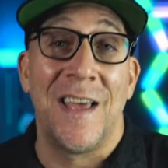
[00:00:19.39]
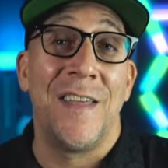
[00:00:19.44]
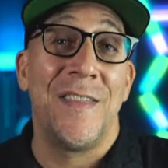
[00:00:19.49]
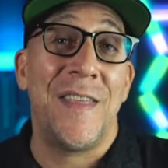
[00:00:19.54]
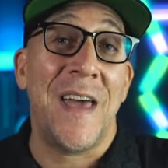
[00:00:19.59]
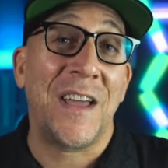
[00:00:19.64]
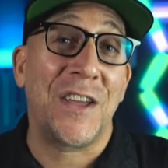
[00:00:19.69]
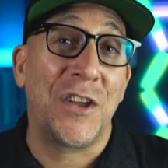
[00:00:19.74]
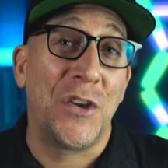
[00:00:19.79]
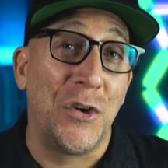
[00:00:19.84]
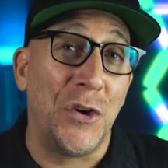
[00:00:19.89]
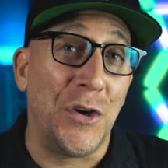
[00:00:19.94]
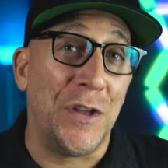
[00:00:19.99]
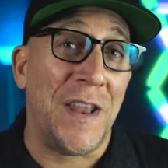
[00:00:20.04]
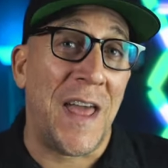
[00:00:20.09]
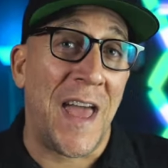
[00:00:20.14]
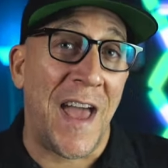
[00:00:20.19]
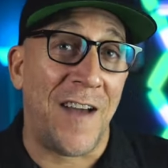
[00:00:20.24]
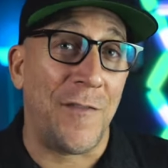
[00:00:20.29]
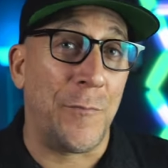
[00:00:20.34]
that could
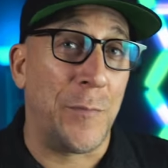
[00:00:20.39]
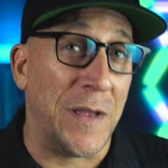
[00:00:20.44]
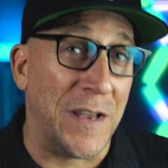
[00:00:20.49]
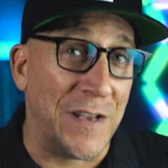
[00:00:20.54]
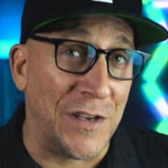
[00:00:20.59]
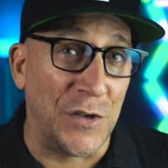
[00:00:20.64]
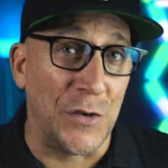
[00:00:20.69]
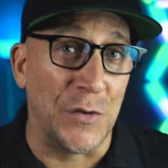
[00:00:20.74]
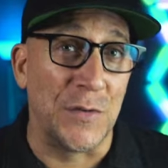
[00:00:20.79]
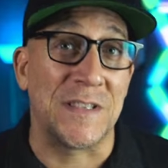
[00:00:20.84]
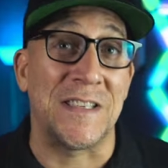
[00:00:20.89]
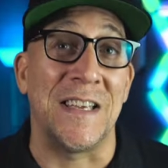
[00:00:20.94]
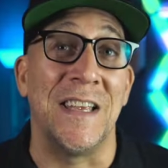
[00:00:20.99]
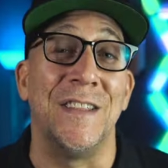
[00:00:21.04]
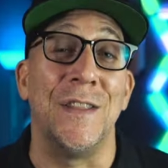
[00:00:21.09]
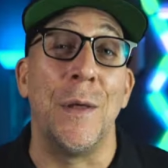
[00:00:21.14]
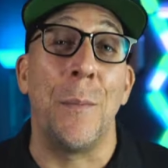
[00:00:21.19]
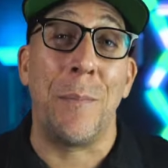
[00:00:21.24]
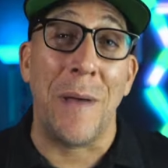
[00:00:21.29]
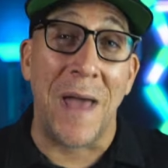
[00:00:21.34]
have been used
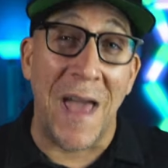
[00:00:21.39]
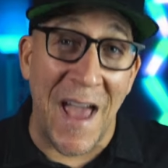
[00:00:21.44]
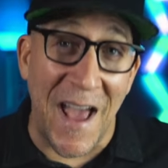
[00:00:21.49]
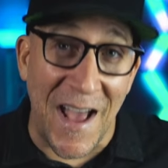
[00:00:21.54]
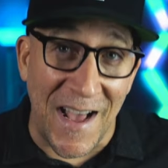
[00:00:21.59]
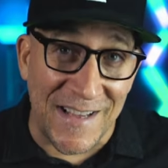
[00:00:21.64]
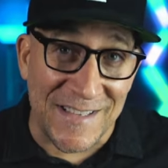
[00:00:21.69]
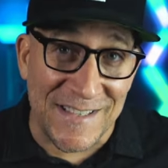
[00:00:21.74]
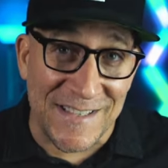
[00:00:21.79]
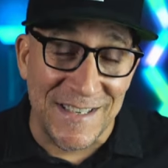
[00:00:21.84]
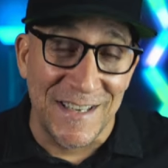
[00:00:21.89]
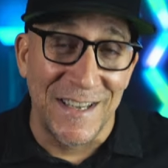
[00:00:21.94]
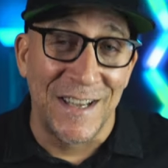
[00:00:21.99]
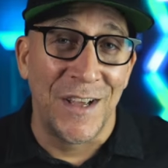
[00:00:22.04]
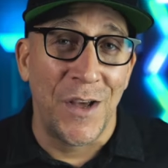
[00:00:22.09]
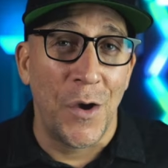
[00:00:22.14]
in the past